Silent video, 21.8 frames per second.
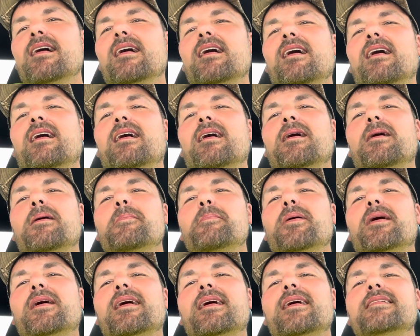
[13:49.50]

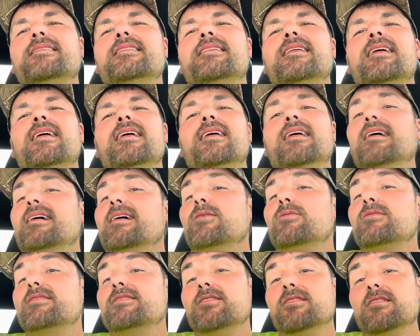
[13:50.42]
But it
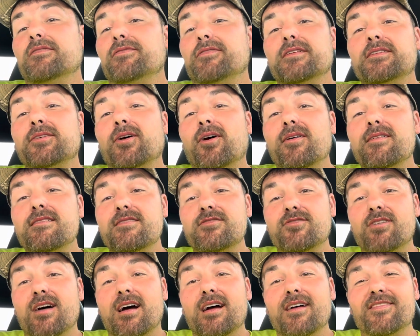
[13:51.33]
was still a fun car to
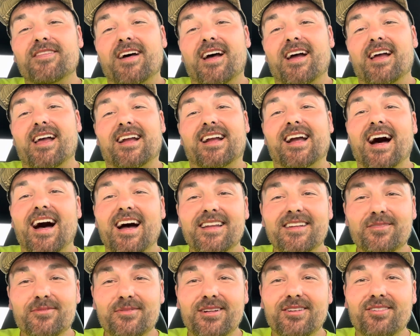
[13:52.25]
drive. I
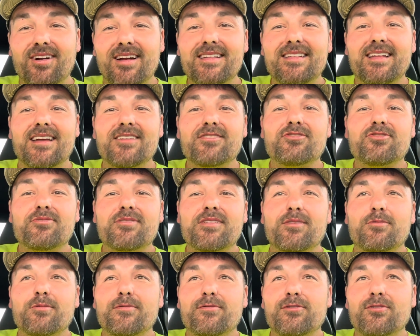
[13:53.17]
kind of regret not
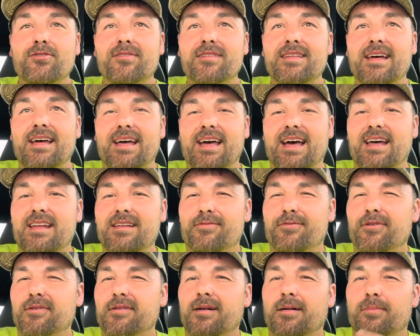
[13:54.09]
doing a review on that. Had it
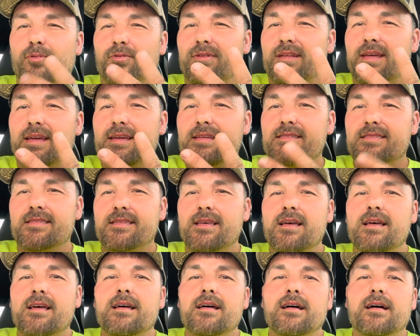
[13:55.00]
for a couple of days,
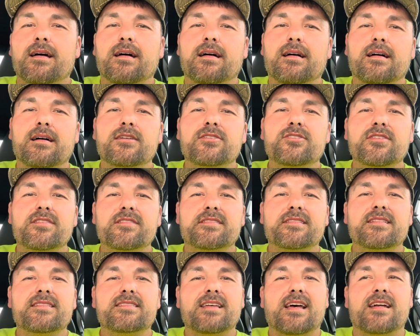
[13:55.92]
just
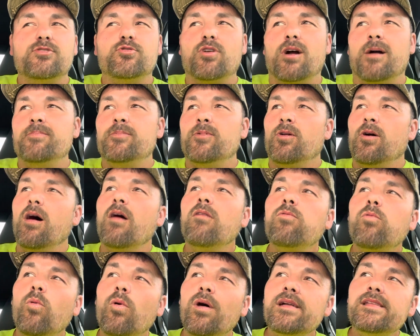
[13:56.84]
because I dropped it
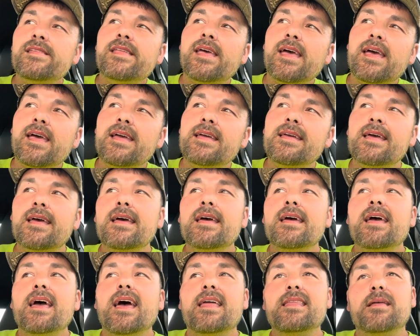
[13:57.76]
off one day
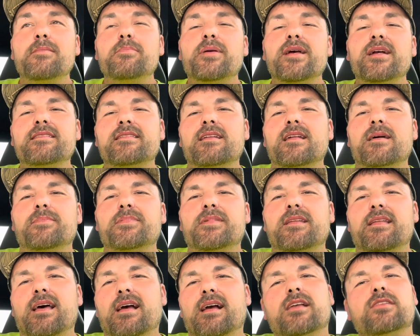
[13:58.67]
and then picked it up
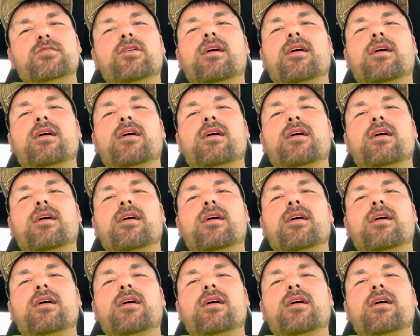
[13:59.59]
the next.